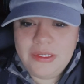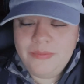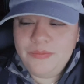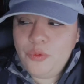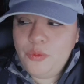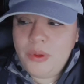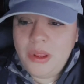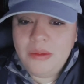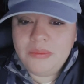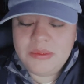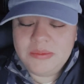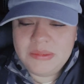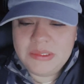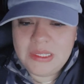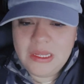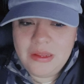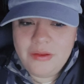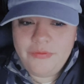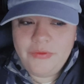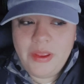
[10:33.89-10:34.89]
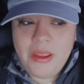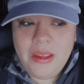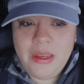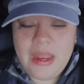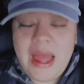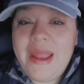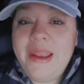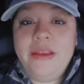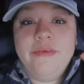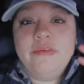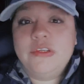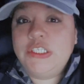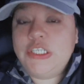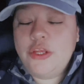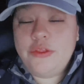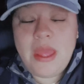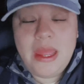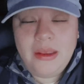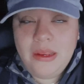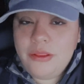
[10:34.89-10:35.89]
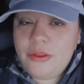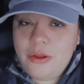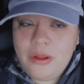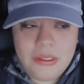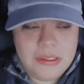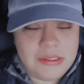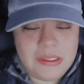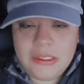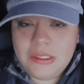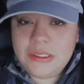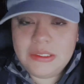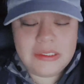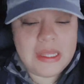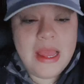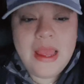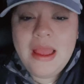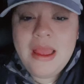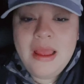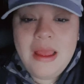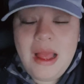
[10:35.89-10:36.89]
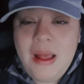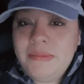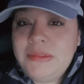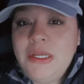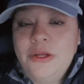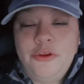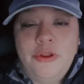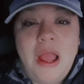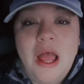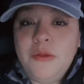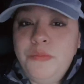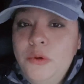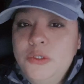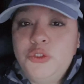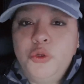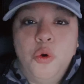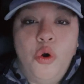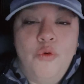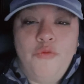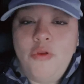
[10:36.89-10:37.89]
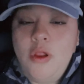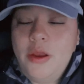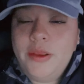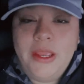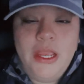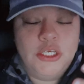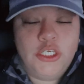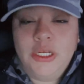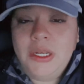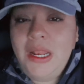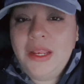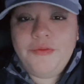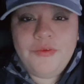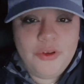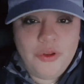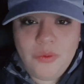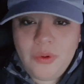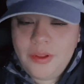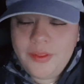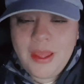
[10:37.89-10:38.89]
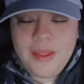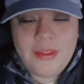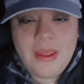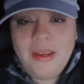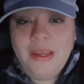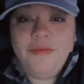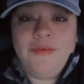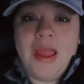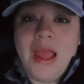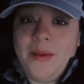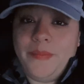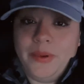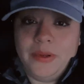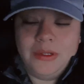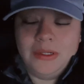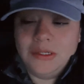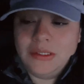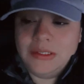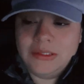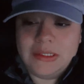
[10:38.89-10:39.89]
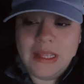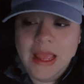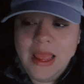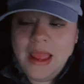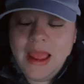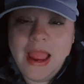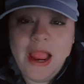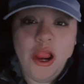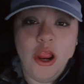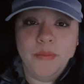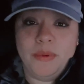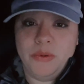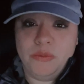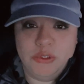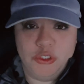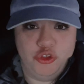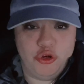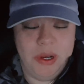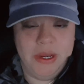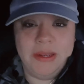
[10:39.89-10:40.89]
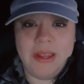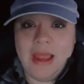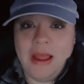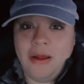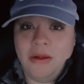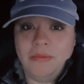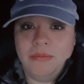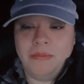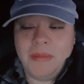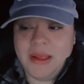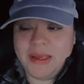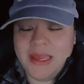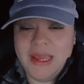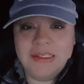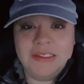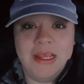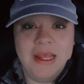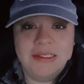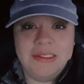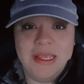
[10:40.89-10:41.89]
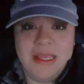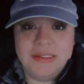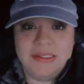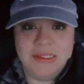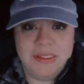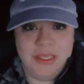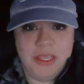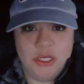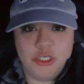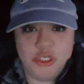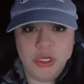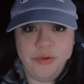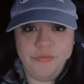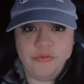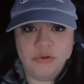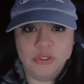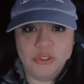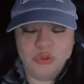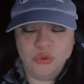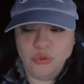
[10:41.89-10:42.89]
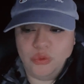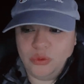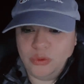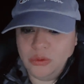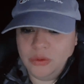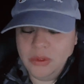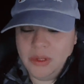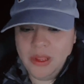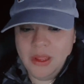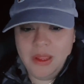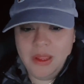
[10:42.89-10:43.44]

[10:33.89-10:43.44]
We bought him some stuff. And I didn't even share that neither, honestly, because I'm telling you, I was supposed to do a whole vlog yesterday and I didn't even do all that. That didn't even happen because everybody was drained out. My kids had testing yesterday for school.